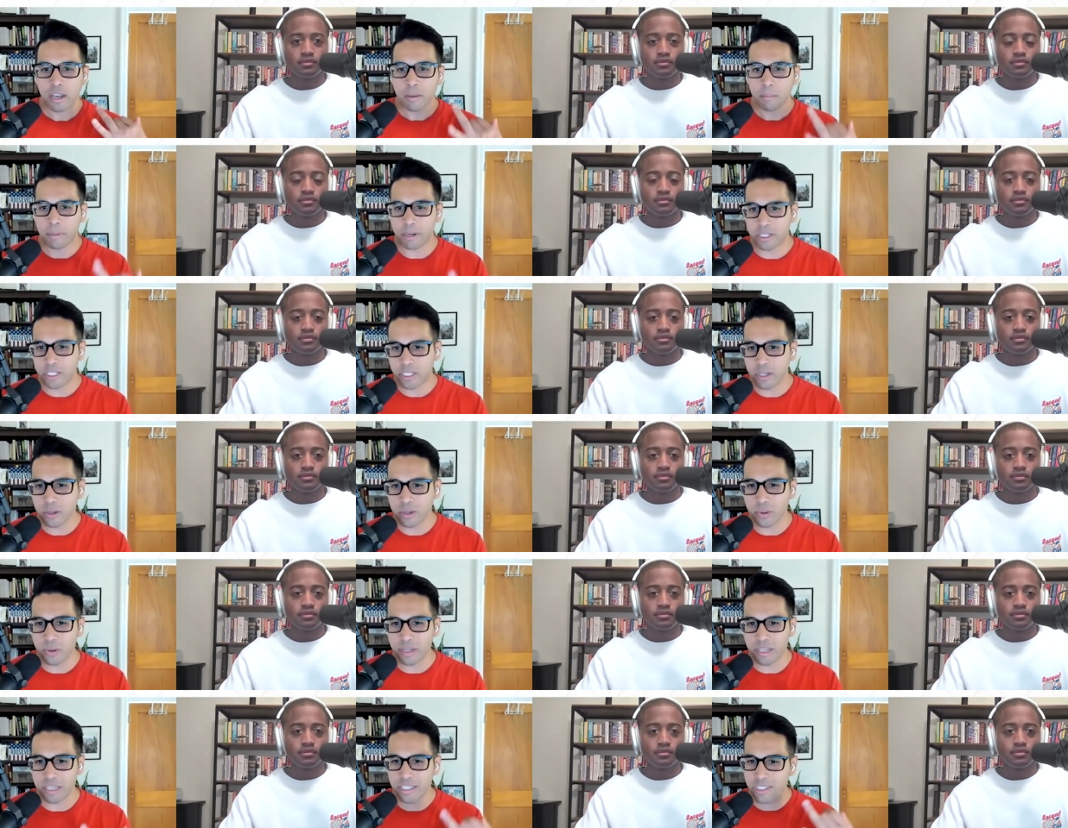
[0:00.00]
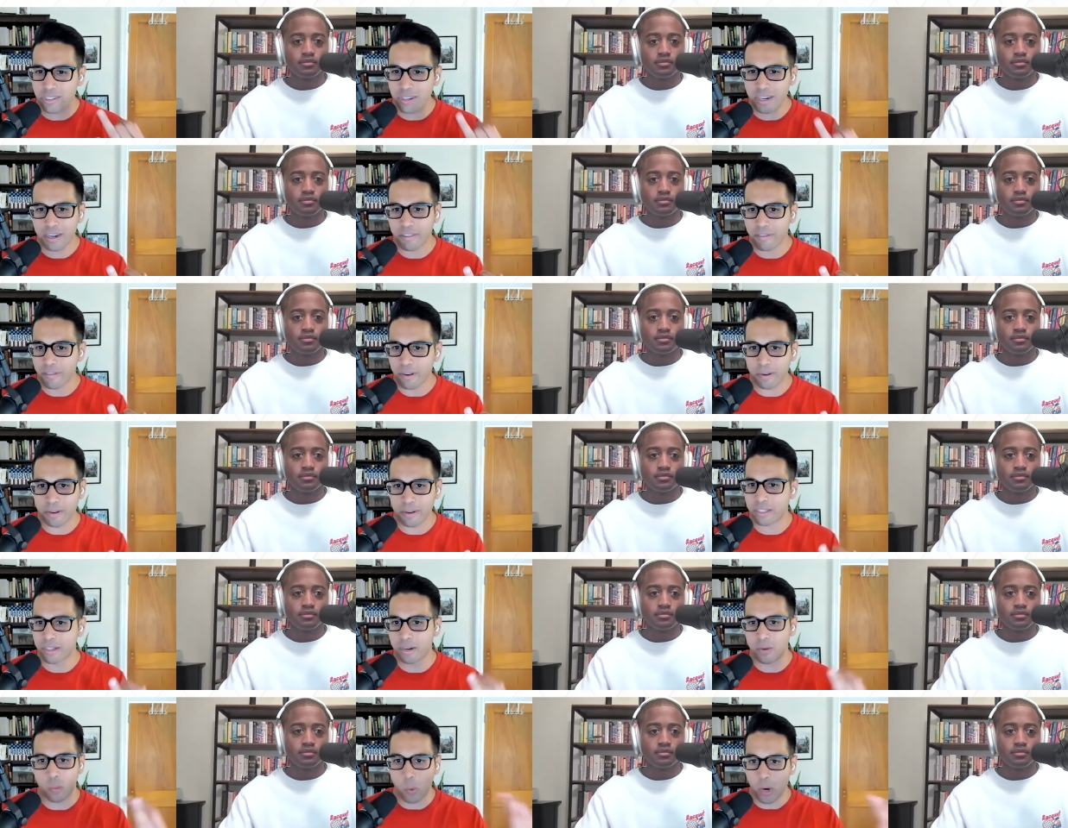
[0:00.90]
Speaker 1: But two, he's trying to focus
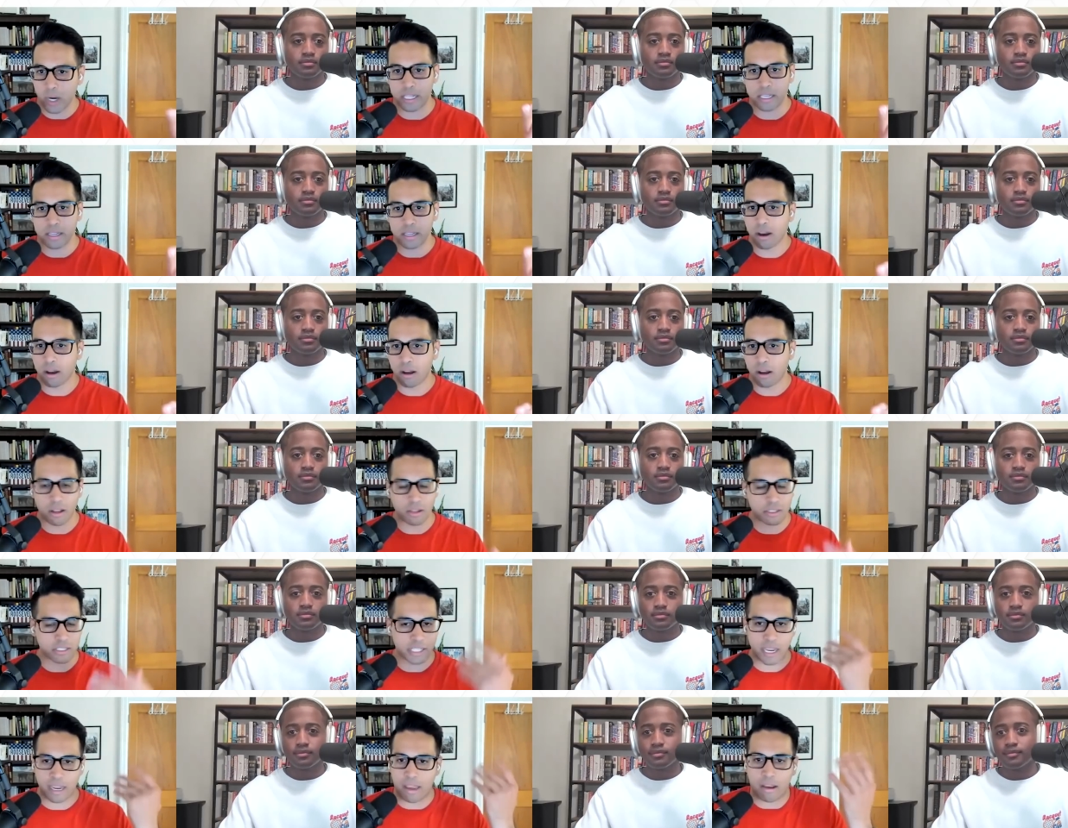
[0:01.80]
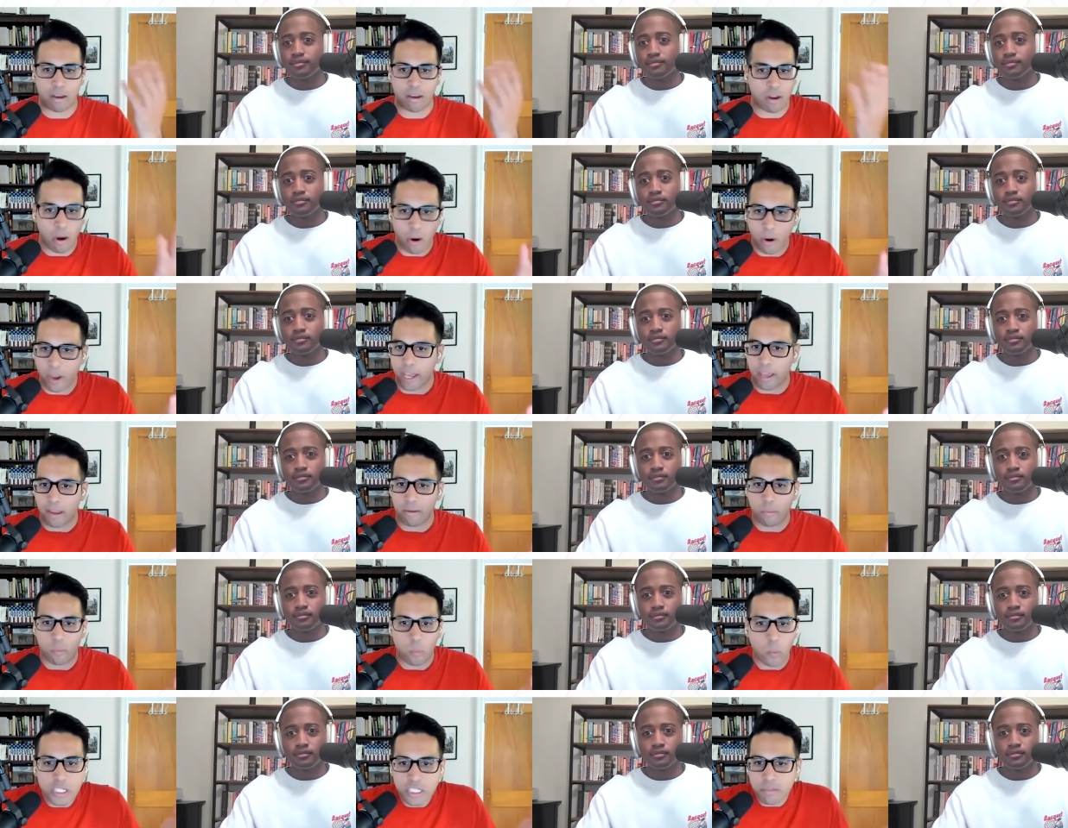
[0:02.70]
on what he calls like, okay,
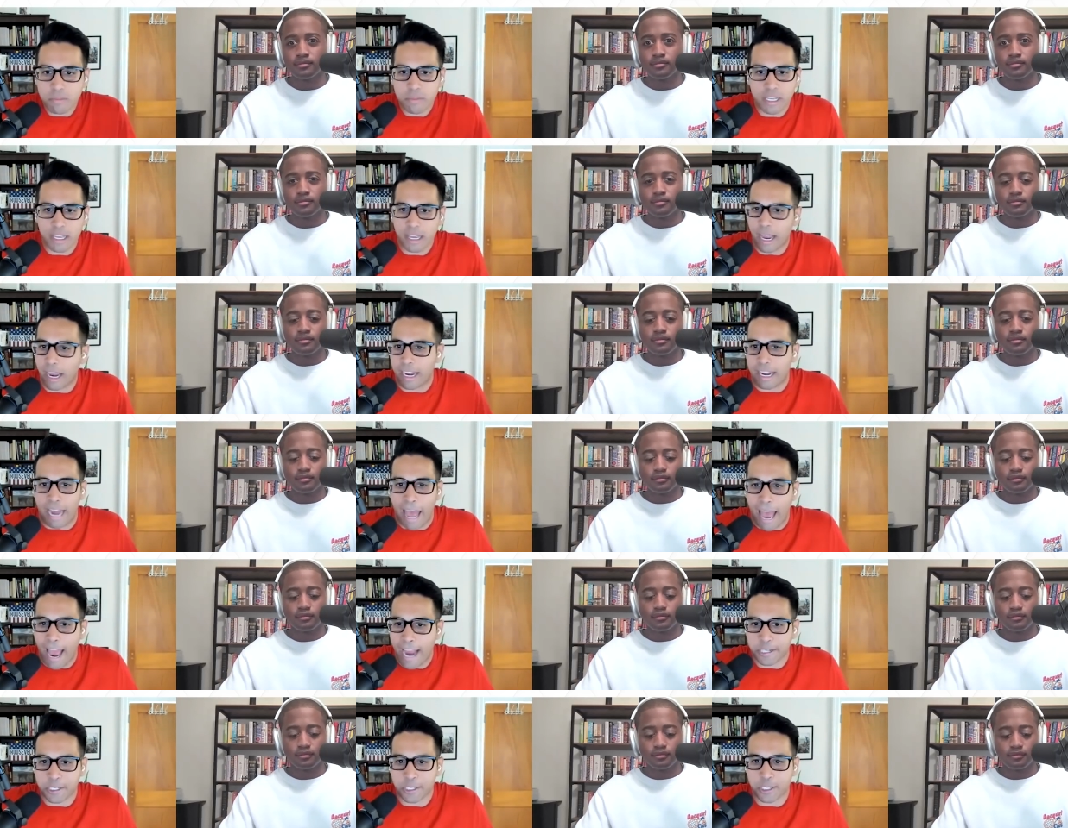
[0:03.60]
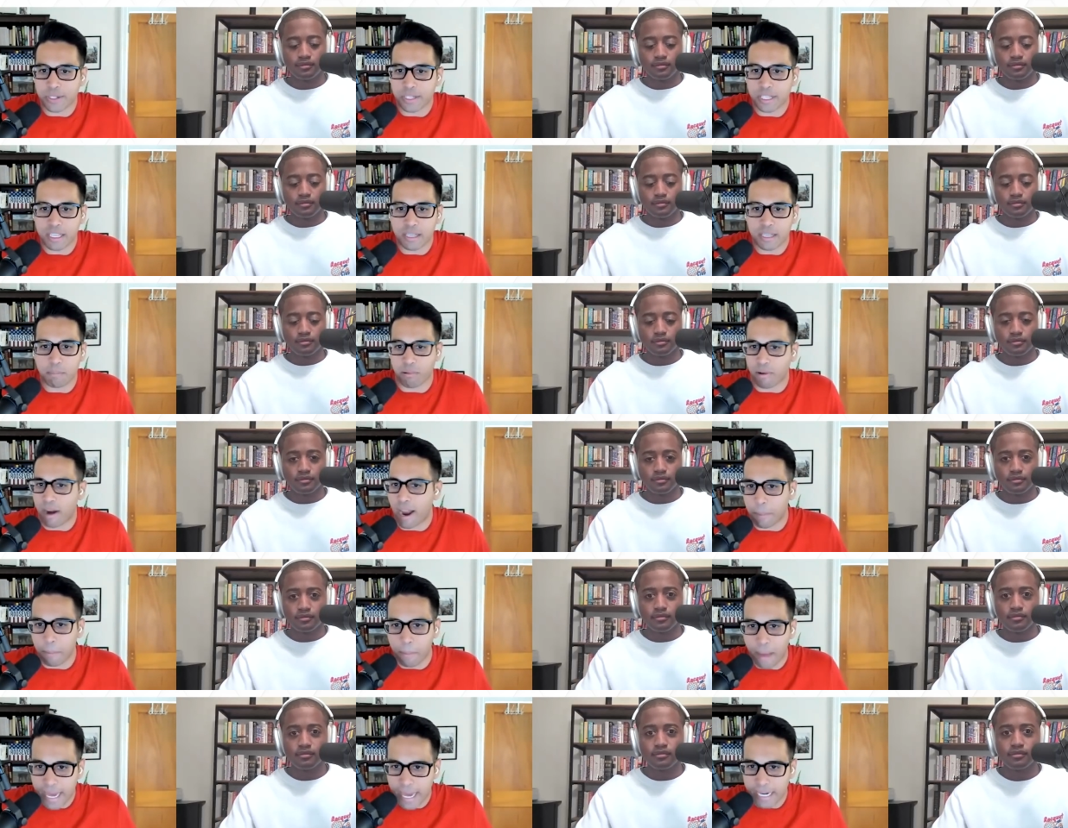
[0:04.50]
what's something I can actually
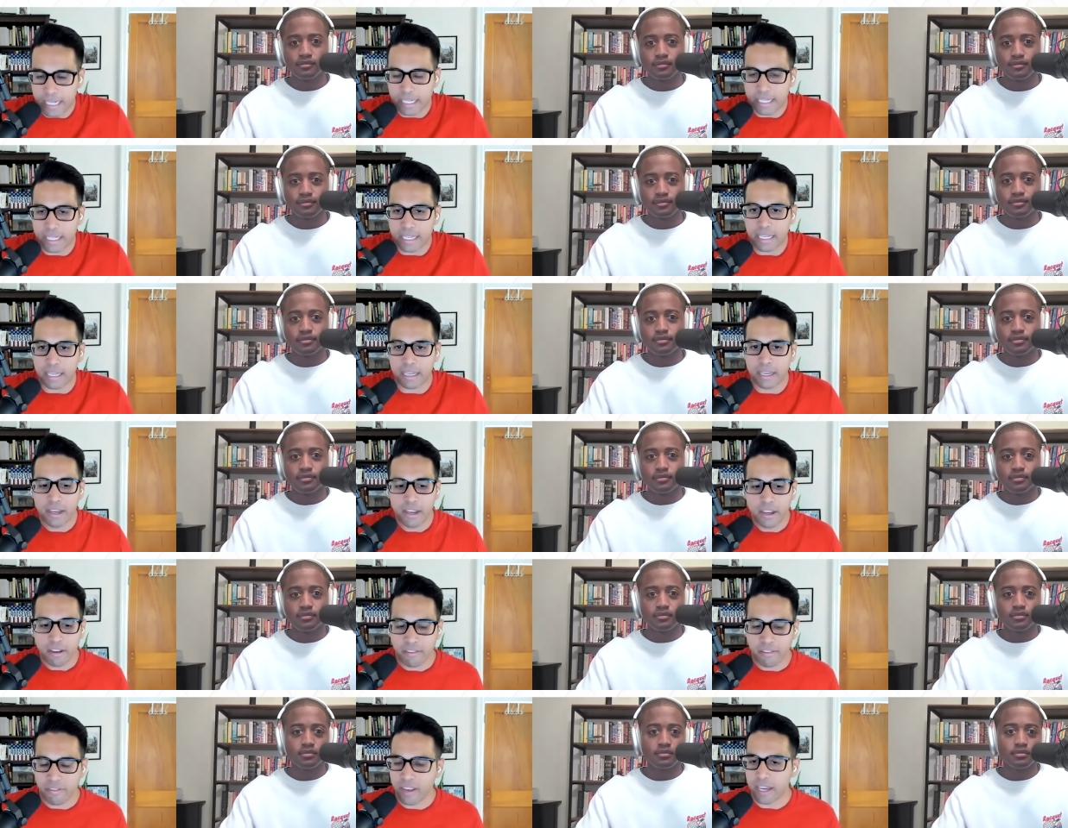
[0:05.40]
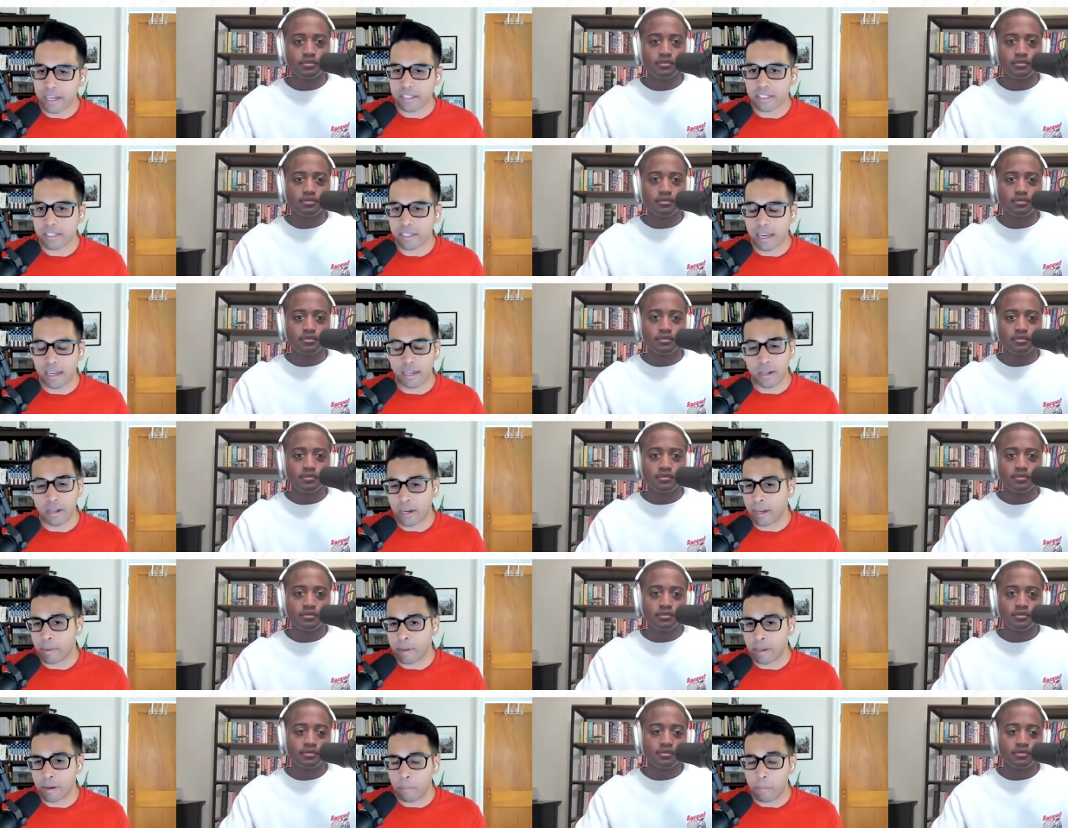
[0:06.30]
pragmatically fix? And look, I
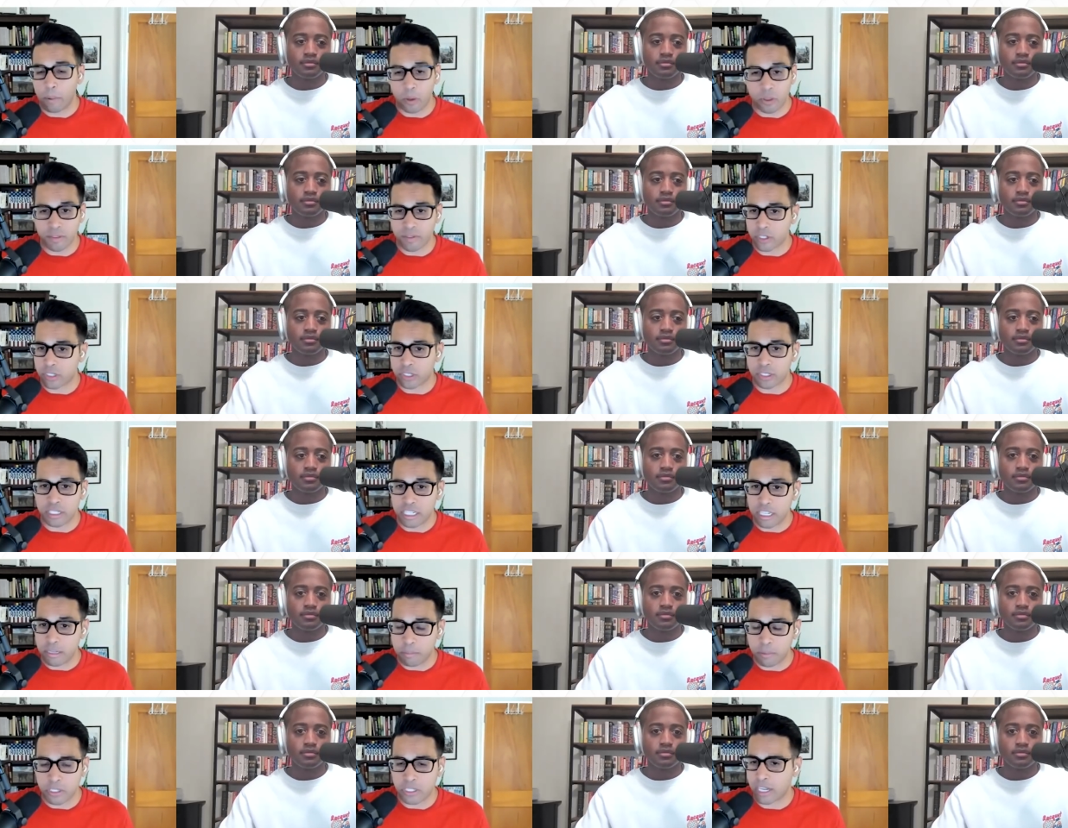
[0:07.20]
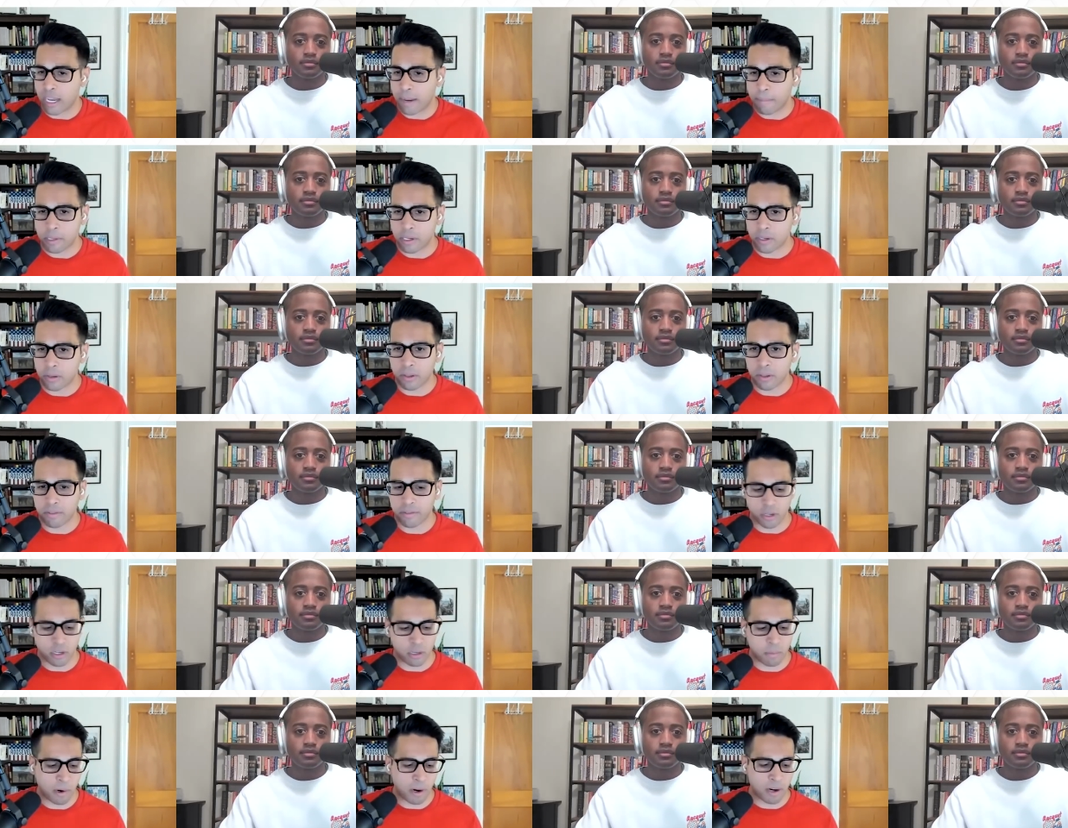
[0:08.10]
mean, both of us are deeply skeptical of
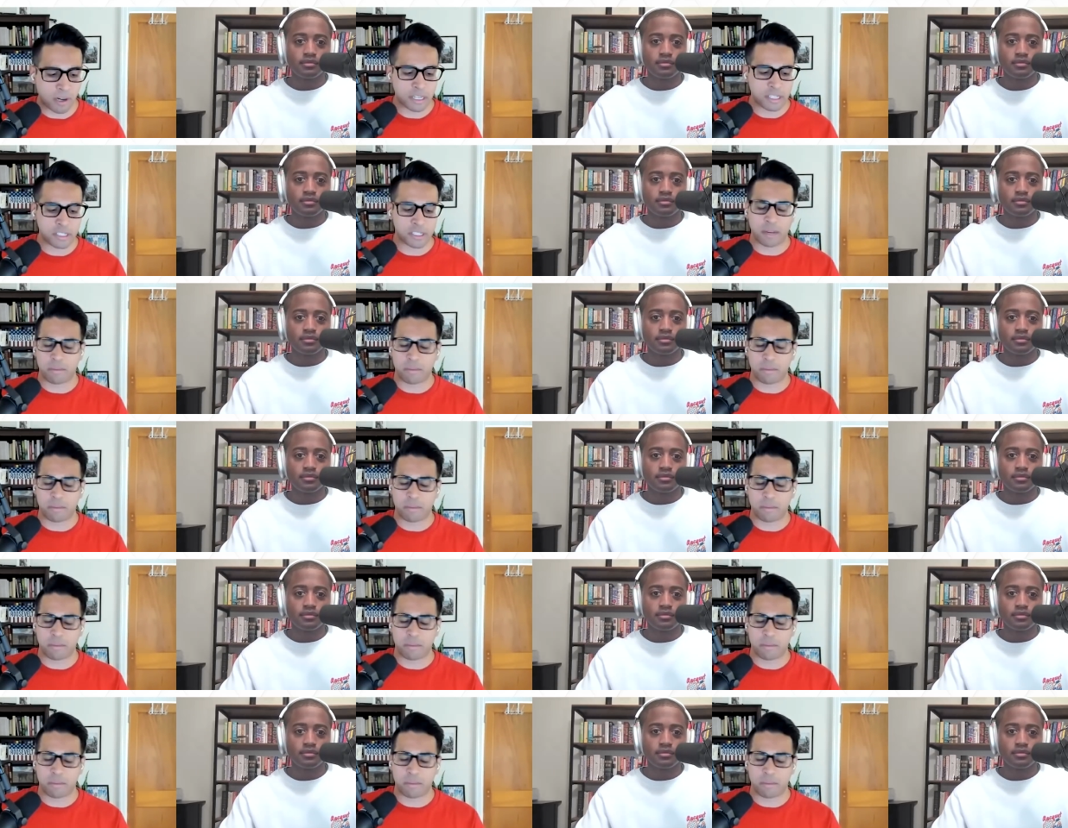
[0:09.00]
third parties.